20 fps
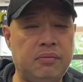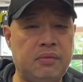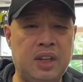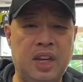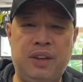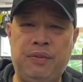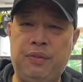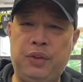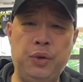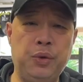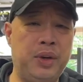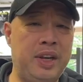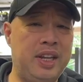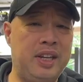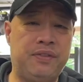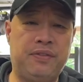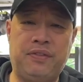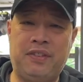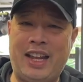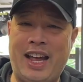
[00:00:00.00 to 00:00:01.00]
If you
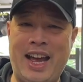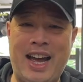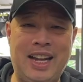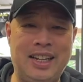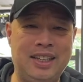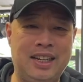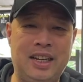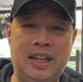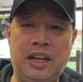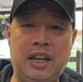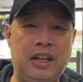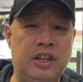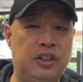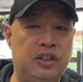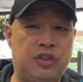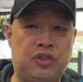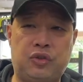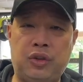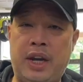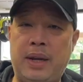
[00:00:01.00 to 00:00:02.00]
hit flat,
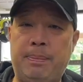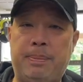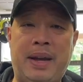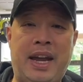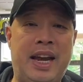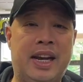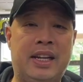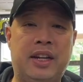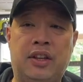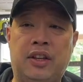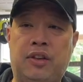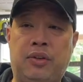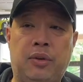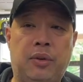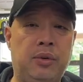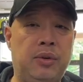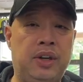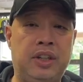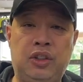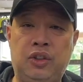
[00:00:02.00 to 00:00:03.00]
straight back and
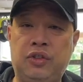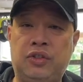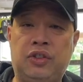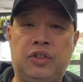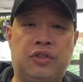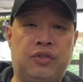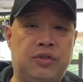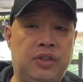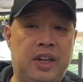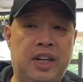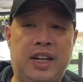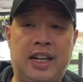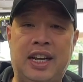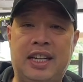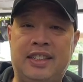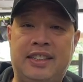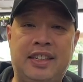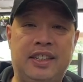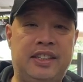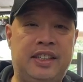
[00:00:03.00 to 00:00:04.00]
through and used to string it
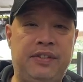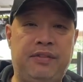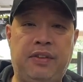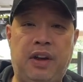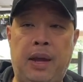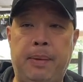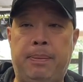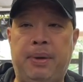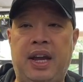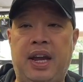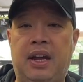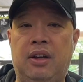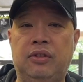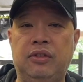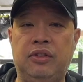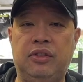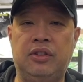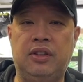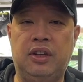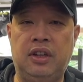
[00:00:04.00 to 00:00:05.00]
at 65
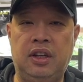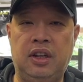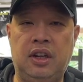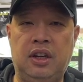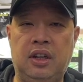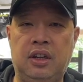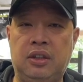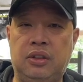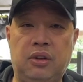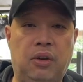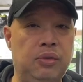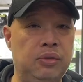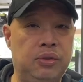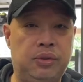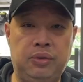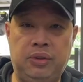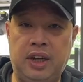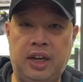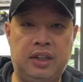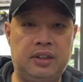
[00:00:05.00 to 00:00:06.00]
pounds, don't
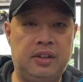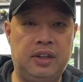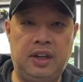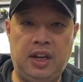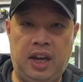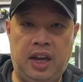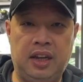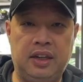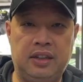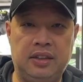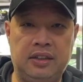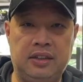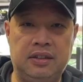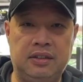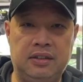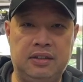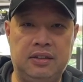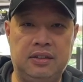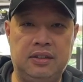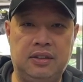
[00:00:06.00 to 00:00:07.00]
do that today.
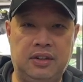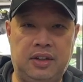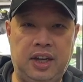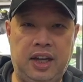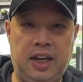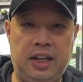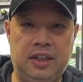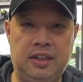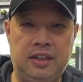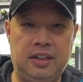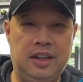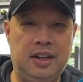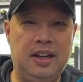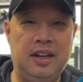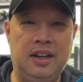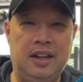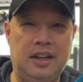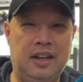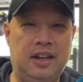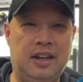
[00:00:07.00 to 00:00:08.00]
Okay
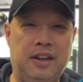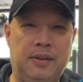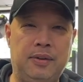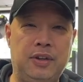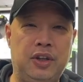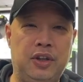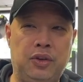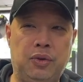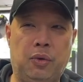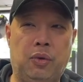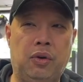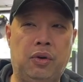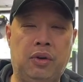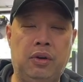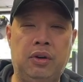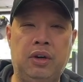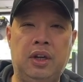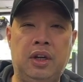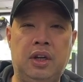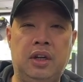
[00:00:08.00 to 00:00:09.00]
uh,
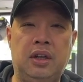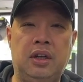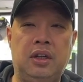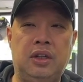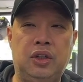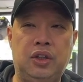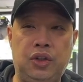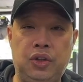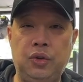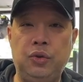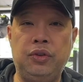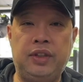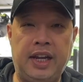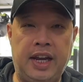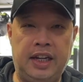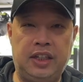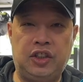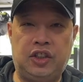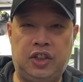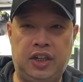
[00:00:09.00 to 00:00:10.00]
your new
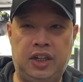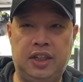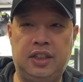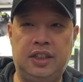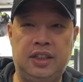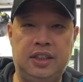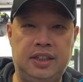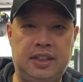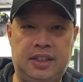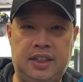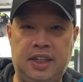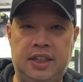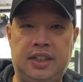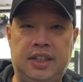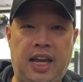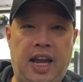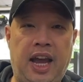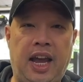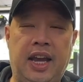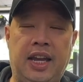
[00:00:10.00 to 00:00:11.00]
tension
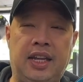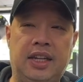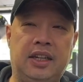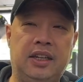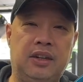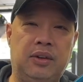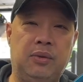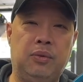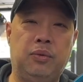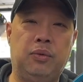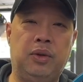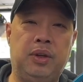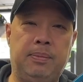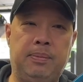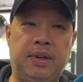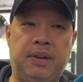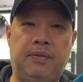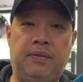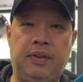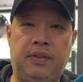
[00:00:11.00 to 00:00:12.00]
today would
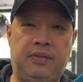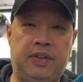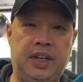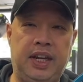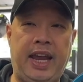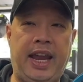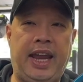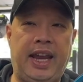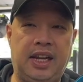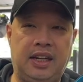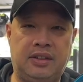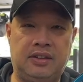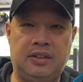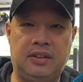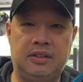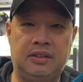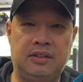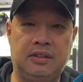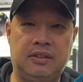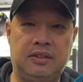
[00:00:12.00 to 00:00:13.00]
be 58.
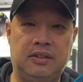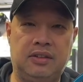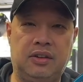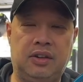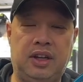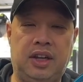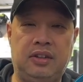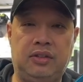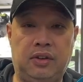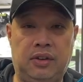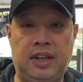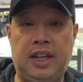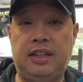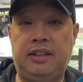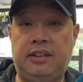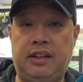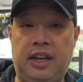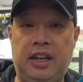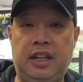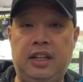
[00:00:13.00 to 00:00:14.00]
Okay, so
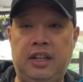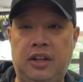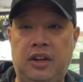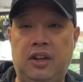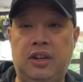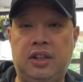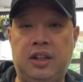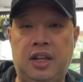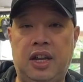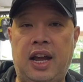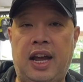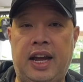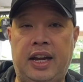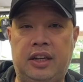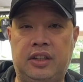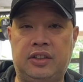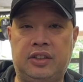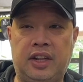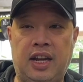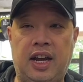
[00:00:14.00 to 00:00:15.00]
that's slightly on the
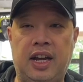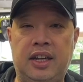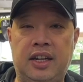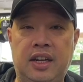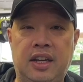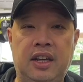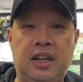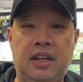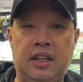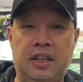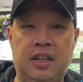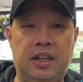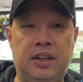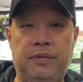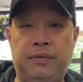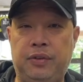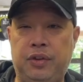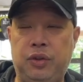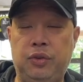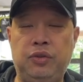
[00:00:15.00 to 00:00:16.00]
higher side.
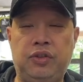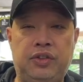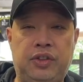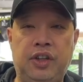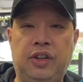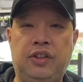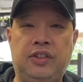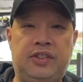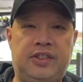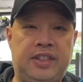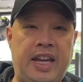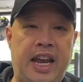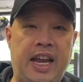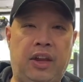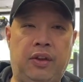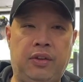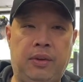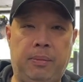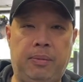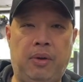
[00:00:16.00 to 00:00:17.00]
If you still
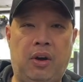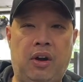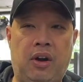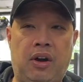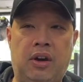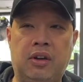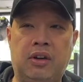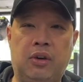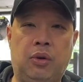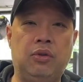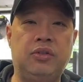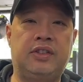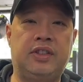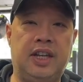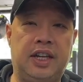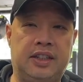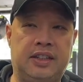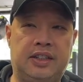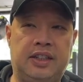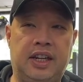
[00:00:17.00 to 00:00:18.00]
sail the ball, go
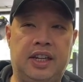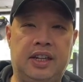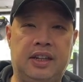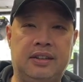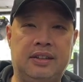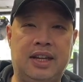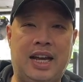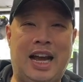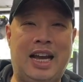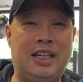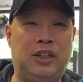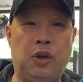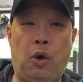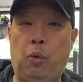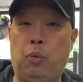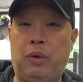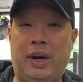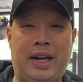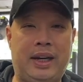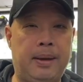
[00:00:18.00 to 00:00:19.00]
60. I
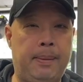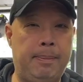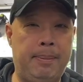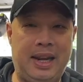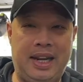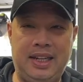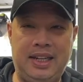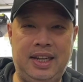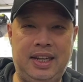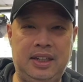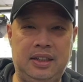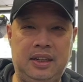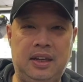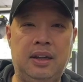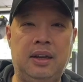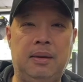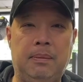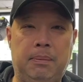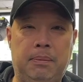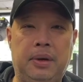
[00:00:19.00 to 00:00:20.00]
don't recommend it,
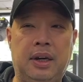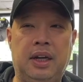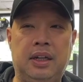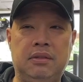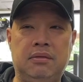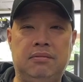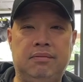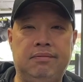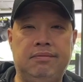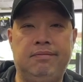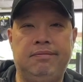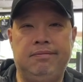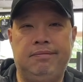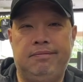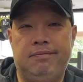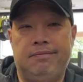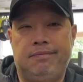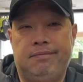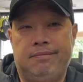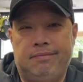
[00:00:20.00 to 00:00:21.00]
but
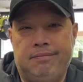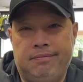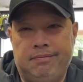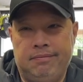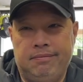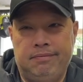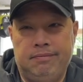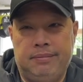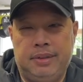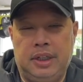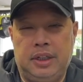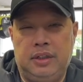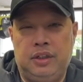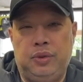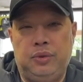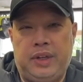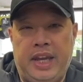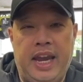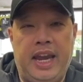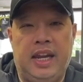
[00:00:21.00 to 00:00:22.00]
but
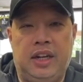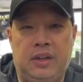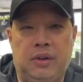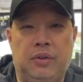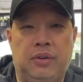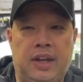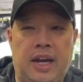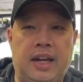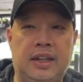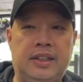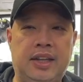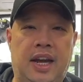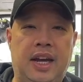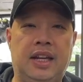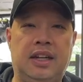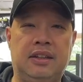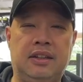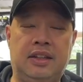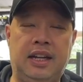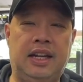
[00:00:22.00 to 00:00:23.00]
you can go that
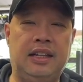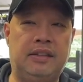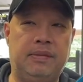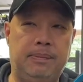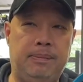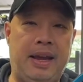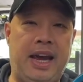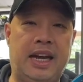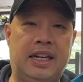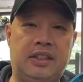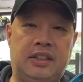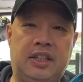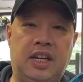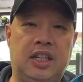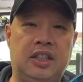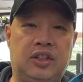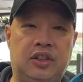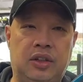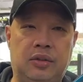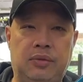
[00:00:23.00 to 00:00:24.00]
tight. That's max
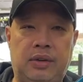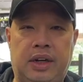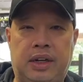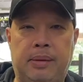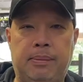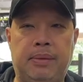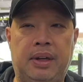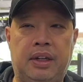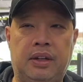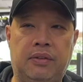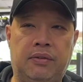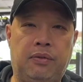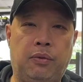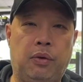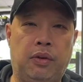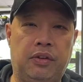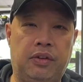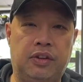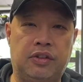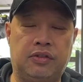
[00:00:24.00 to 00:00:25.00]
tension recommended
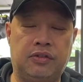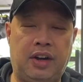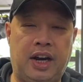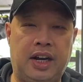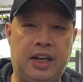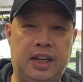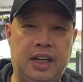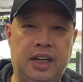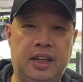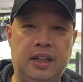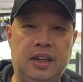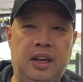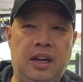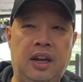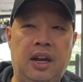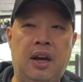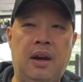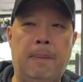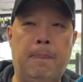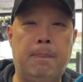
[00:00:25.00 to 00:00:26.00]
for this racket.
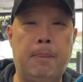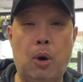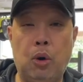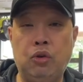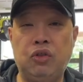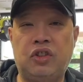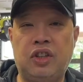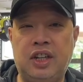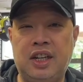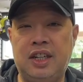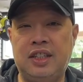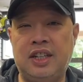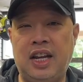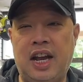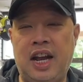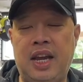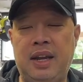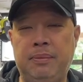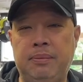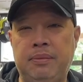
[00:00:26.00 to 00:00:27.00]
Most of the
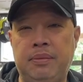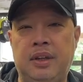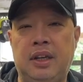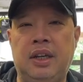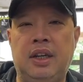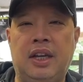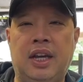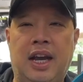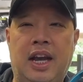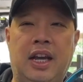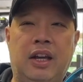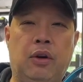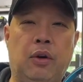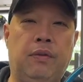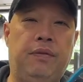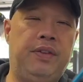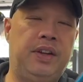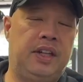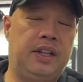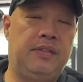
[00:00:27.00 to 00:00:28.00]
time, I go
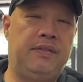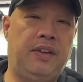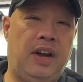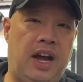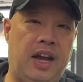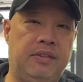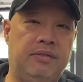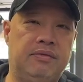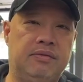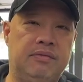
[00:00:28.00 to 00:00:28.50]
55.